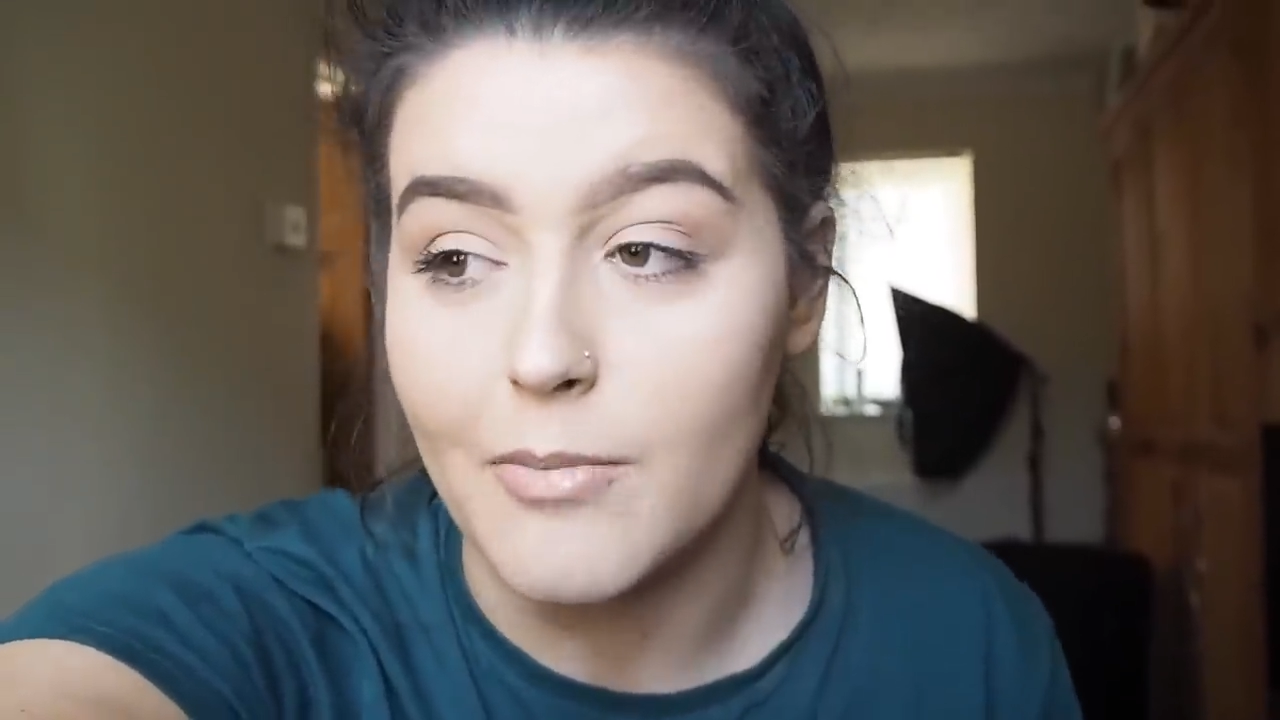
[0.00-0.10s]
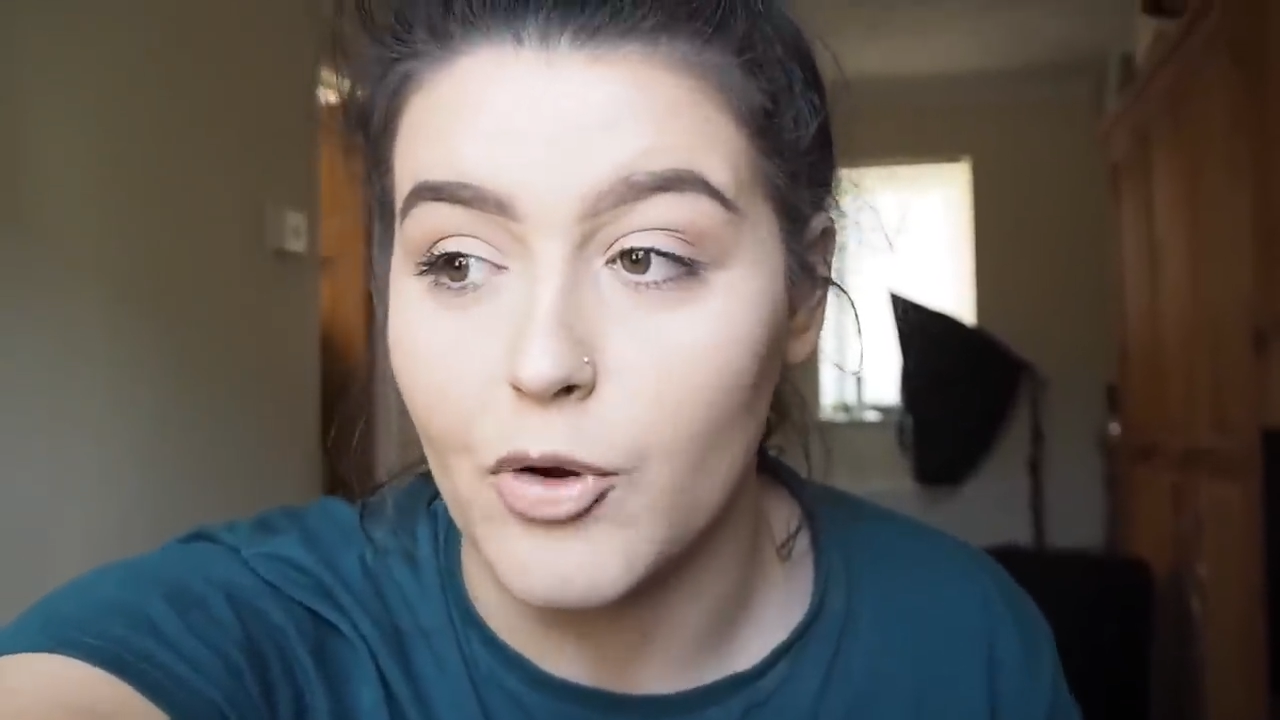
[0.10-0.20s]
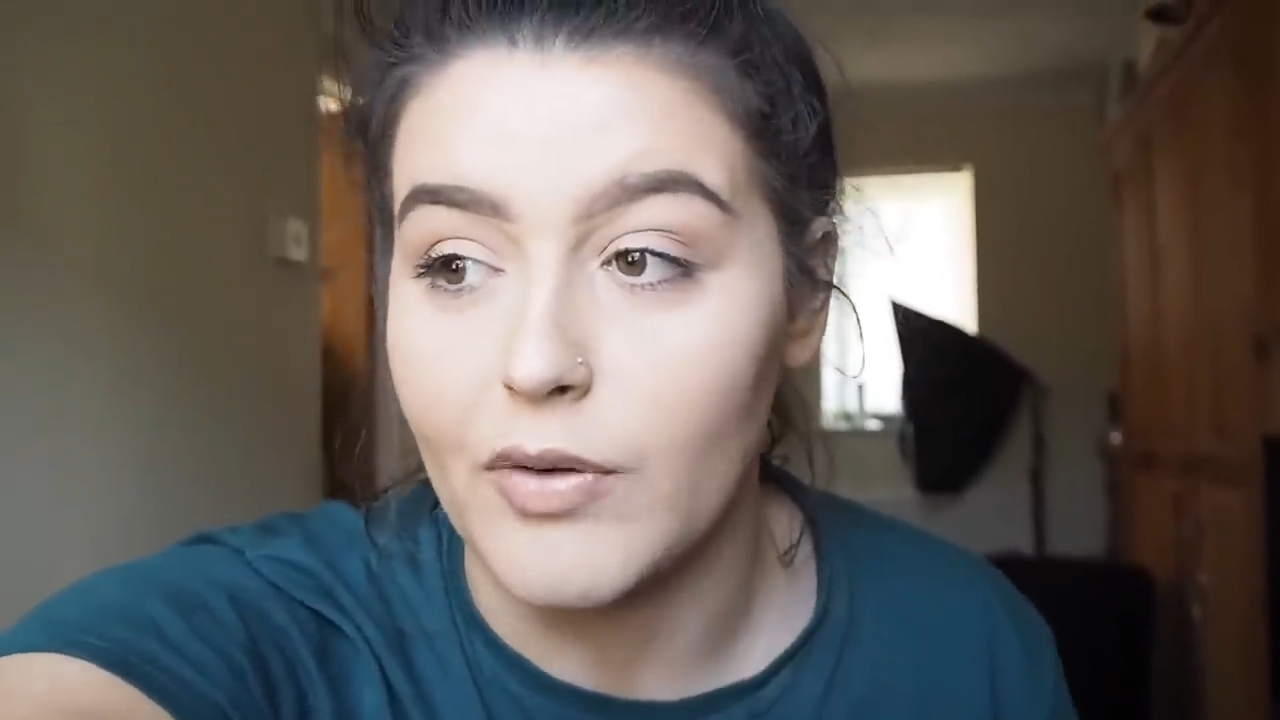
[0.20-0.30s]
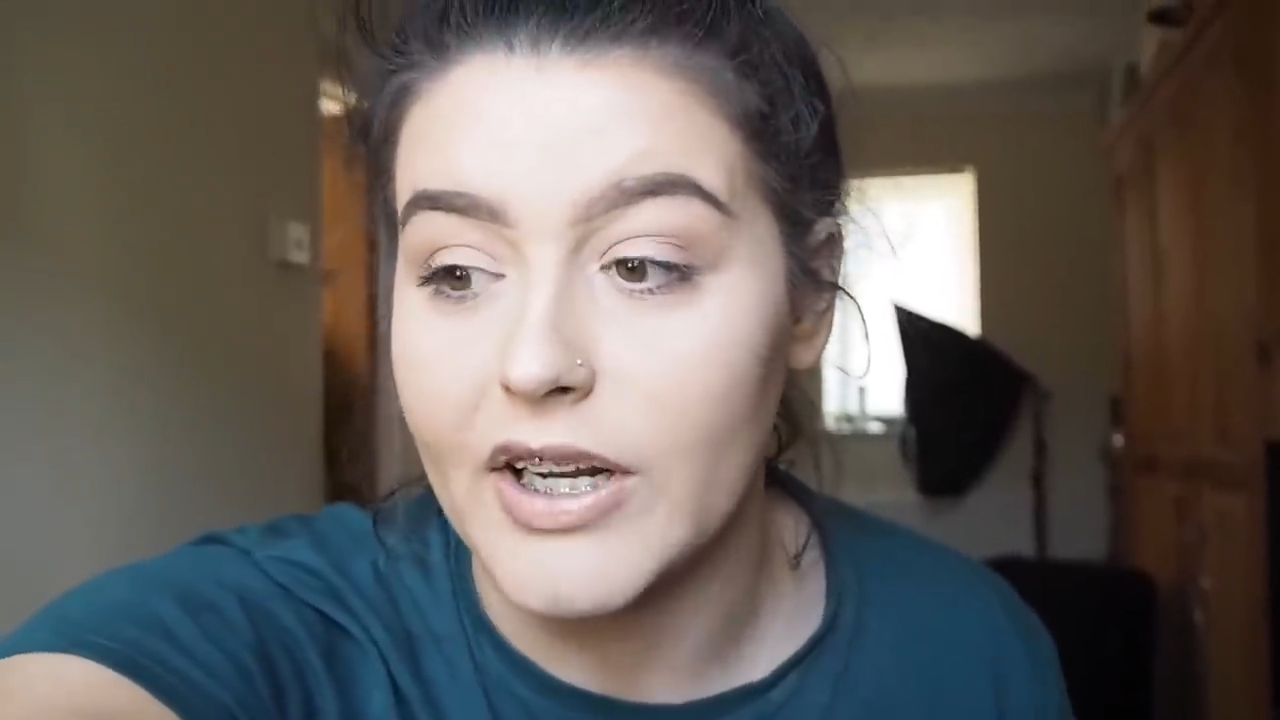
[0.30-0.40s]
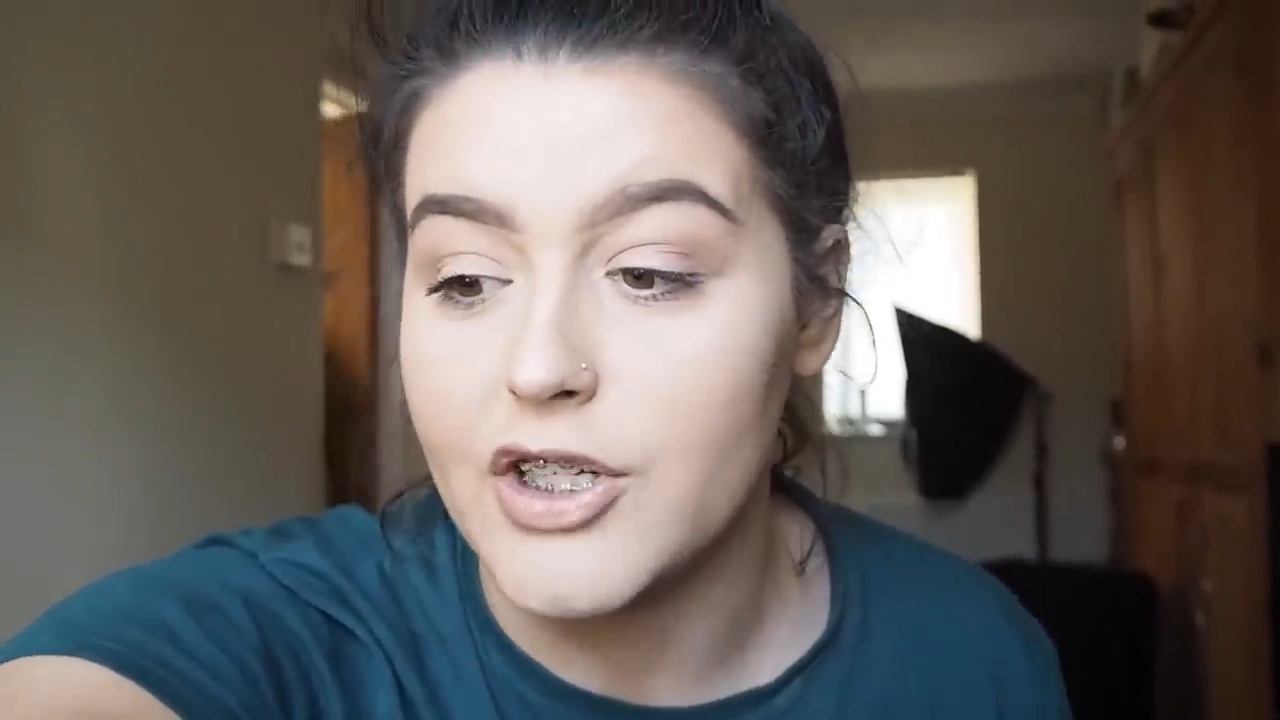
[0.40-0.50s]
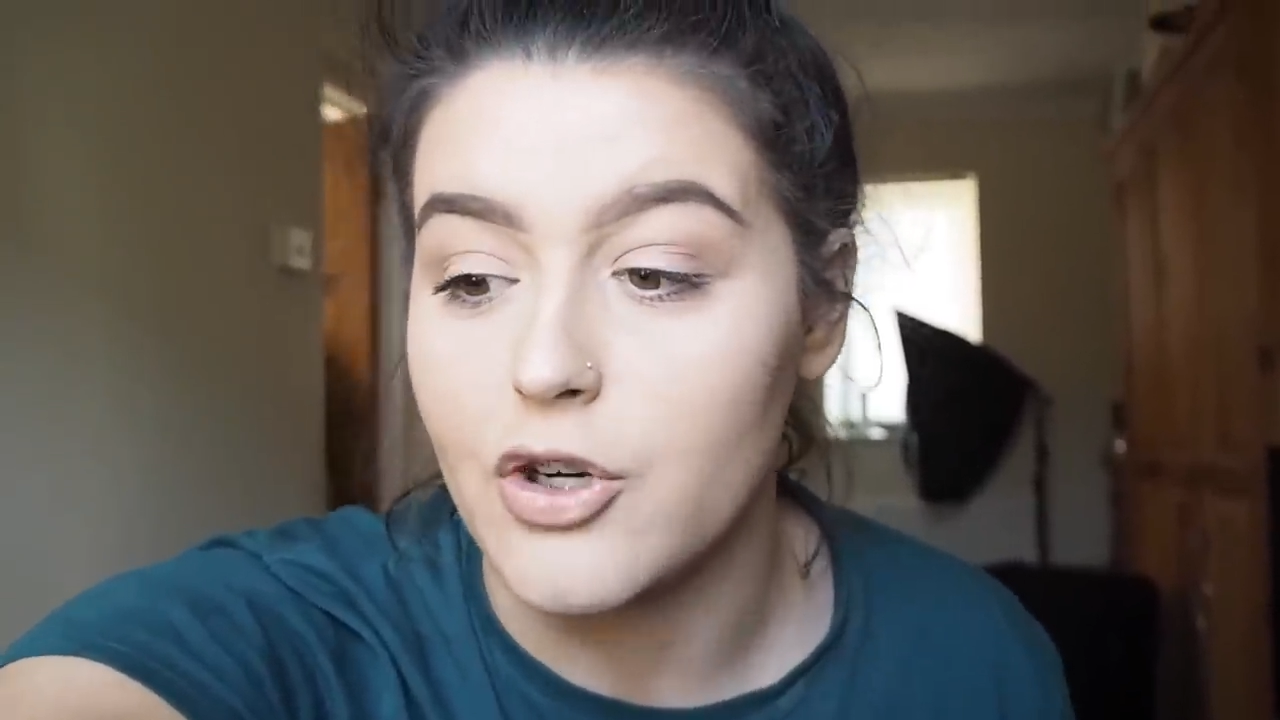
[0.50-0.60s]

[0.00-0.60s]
I'm not really